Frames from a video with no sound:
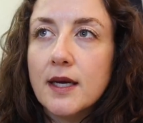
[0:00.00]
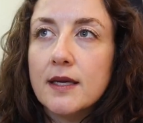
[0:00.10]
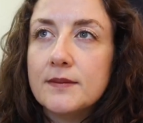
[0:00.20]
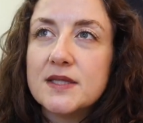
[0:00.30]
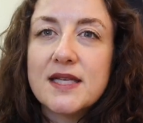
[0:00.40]

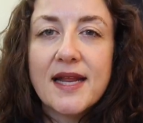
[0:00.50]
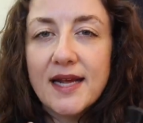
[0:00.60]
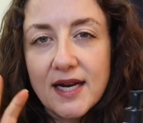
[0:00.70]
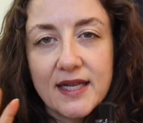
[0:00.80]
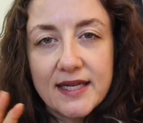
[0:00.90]
Um, it's kind
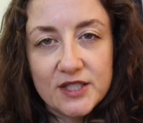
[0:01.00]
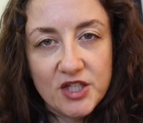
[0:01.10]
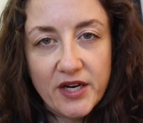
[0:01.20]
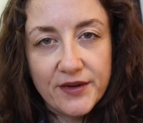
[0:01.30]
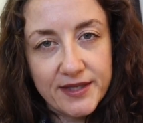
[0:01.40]
of got a, like a
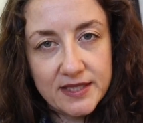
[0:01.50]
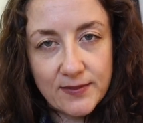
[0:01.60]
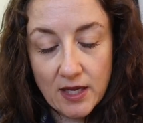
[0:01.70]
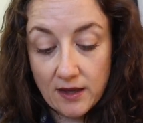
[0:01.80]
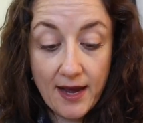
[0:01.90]
cherry smell.